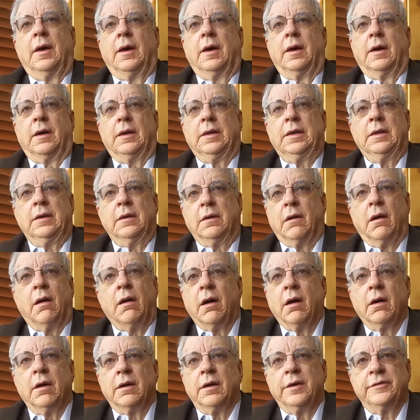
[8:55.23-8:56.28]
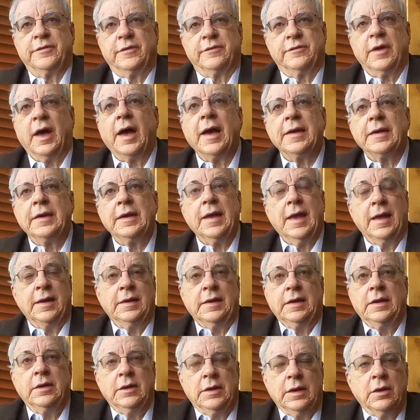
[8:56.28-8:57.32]
uh, in our society and
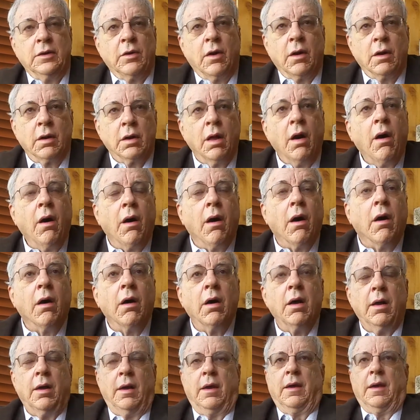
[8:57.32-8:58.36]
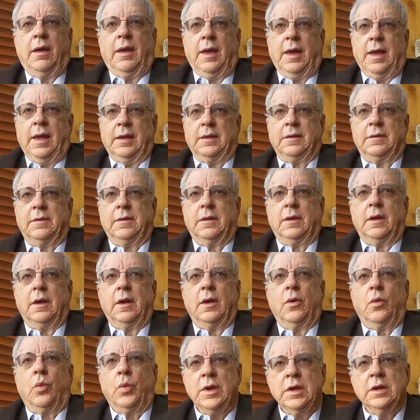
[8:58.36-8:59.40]
in, in our law. And
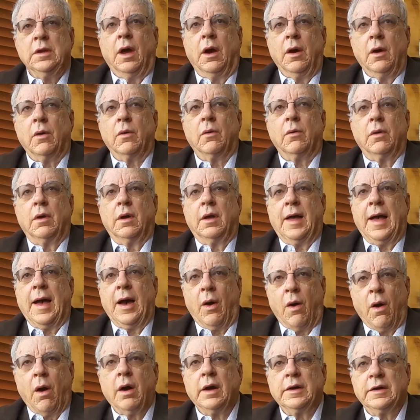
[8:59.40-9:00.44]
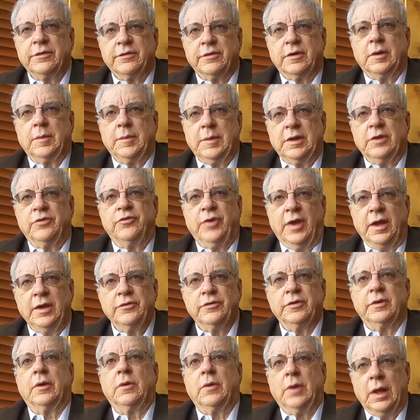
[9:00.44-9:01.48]
we know how hard it's going to be to
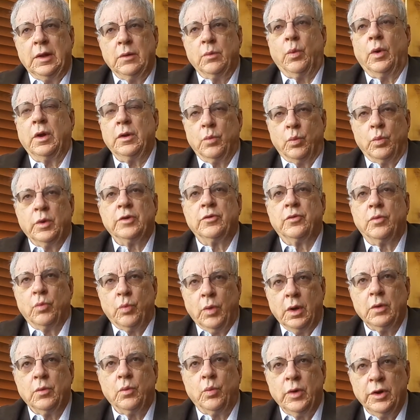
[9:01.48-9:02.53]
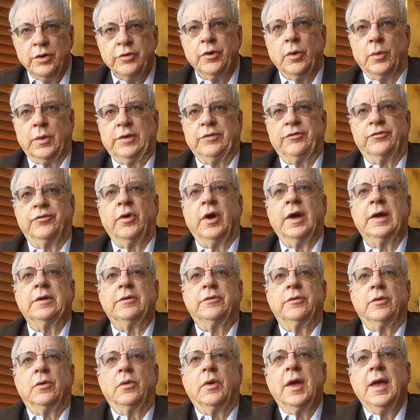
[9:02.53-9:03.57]
change it. And, and what we're what we're doing is trying
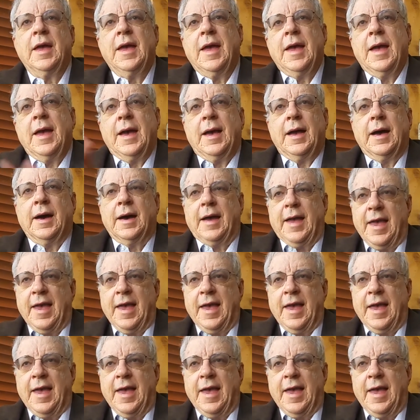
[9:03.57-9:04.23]
to uh,